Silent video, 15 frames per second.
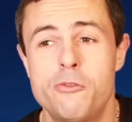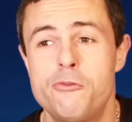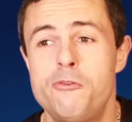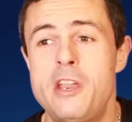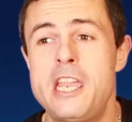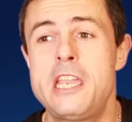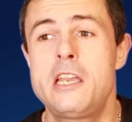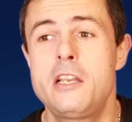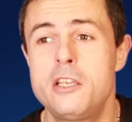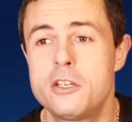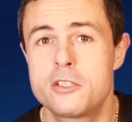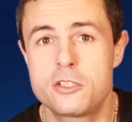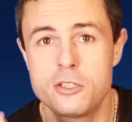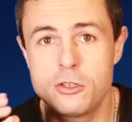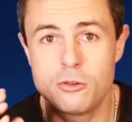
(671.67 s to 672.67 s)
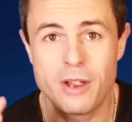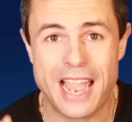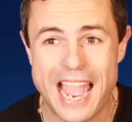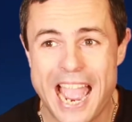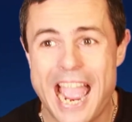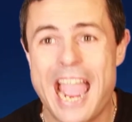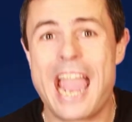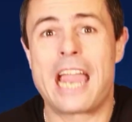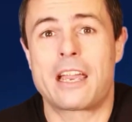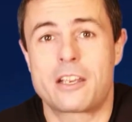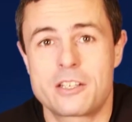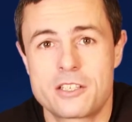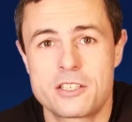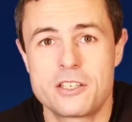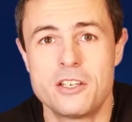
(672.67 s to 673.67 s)
failure to
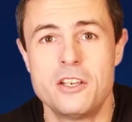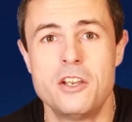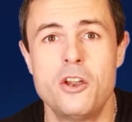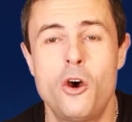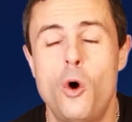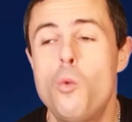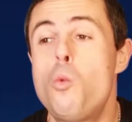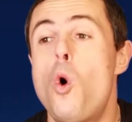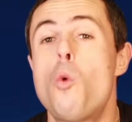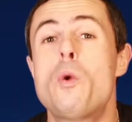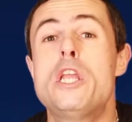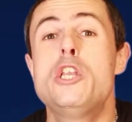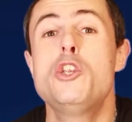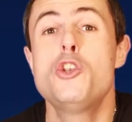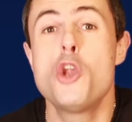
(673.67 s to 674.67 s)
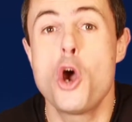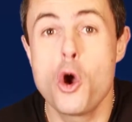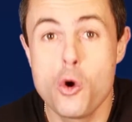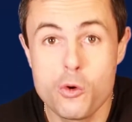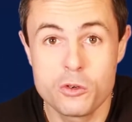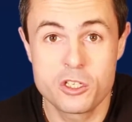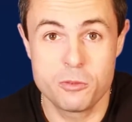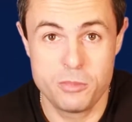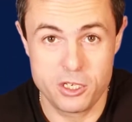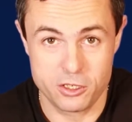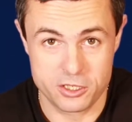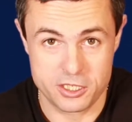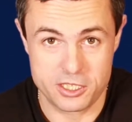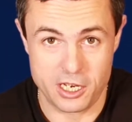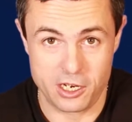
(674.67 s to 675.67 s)
act on what we know to be
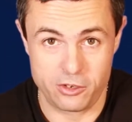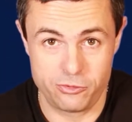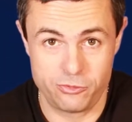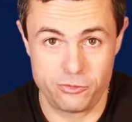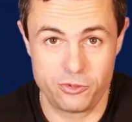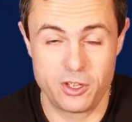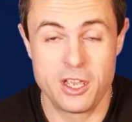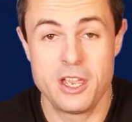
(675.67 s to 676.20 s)
unsafe.